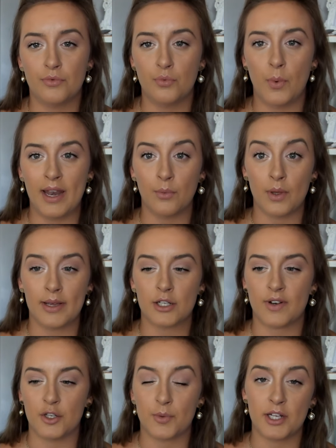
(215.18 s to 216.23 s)
when we went to
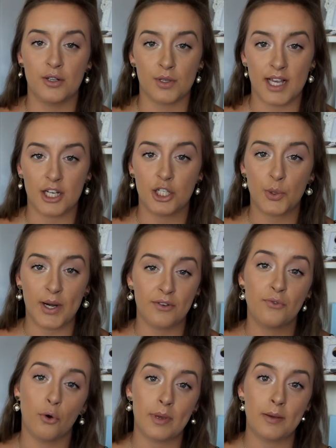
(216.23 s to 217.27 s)
graduation, there was actually
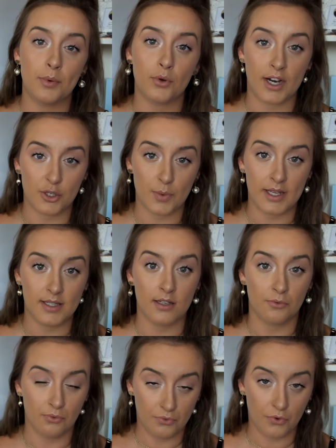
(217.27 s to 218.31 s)
24 people
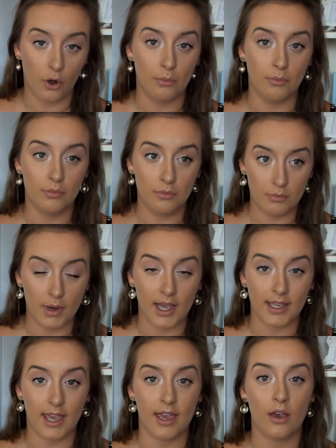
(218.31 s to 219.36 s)
graduating from my
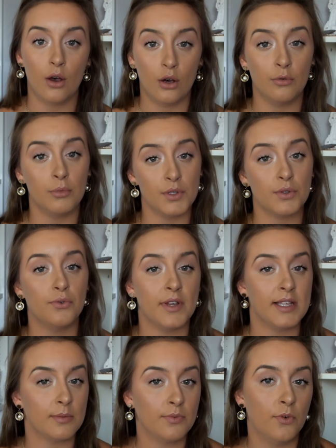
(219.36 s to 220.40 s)
year on musical
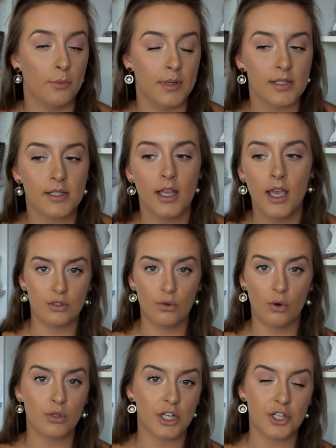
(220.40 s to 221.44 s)
theatre performance.
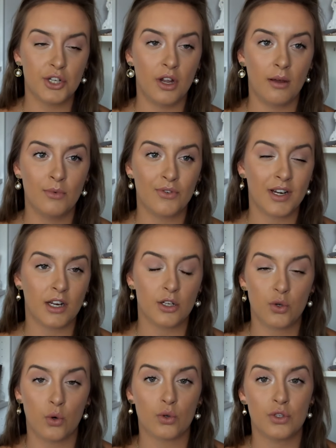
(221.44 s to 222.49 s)
Audition, I'm not really going
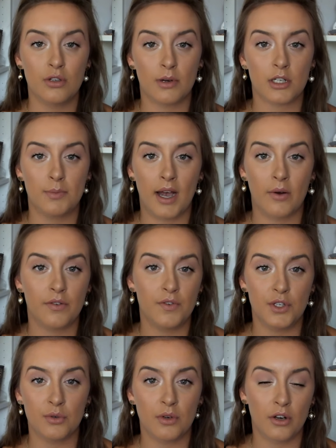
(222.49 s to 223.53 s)
to talk too much about. If you
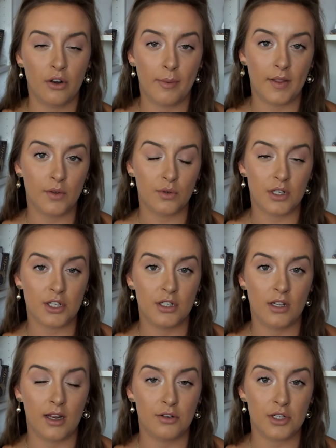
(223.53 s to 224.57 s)
do want to know about the
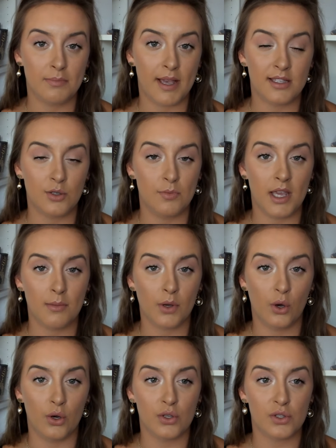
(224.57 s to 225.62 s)
audition, then just message me,
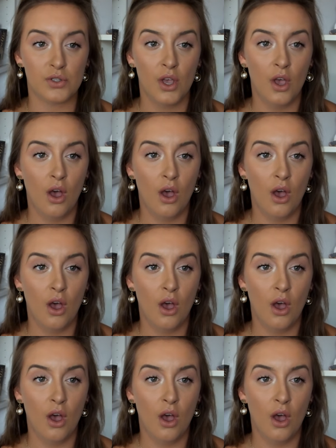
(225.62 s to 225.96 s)
because